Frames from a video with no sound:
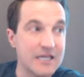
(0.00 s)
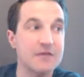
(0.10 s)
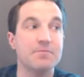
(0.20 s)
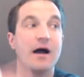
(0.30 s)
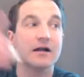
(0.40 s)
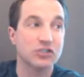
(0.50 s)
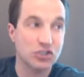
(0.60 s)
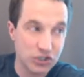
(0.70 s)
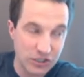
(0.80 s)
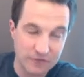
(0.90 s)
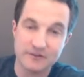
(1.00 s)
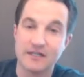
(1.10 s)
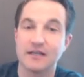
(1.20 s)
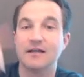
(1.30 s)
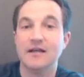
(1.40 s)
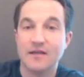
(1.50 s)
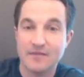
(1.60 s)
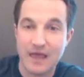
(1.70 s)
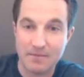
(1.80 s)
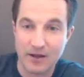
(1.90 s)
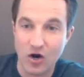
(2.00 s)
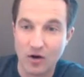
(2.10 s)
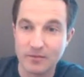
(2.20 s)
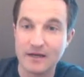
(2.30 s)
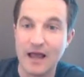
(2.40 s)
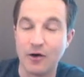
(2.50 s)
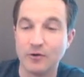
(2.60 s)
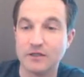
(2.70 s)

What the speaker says: keep on shifting that bicarbonate out